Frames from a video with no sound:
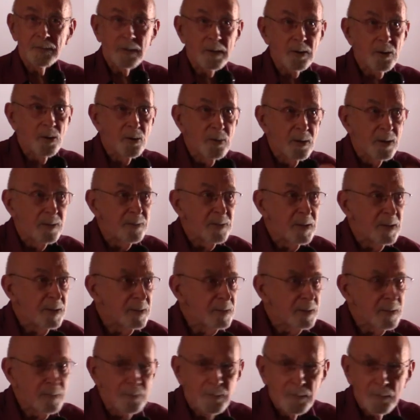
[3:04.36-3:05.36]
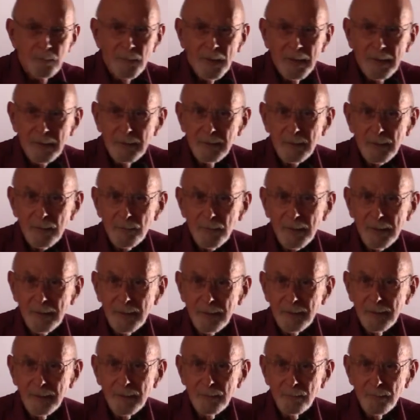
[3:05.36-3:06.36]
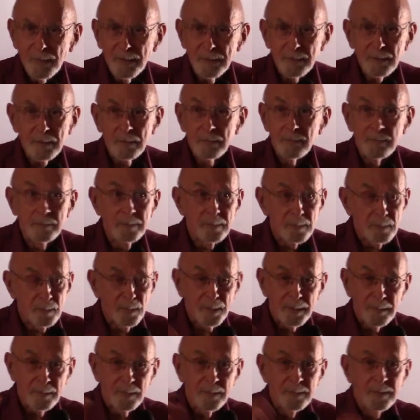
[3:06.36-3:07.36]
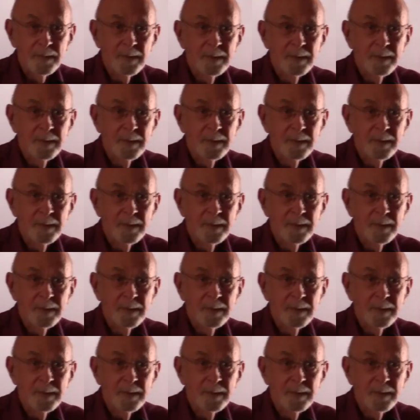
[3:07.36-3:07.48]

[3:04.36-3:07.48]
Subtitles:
the curl of E is equal to minus dB dt plus whatever.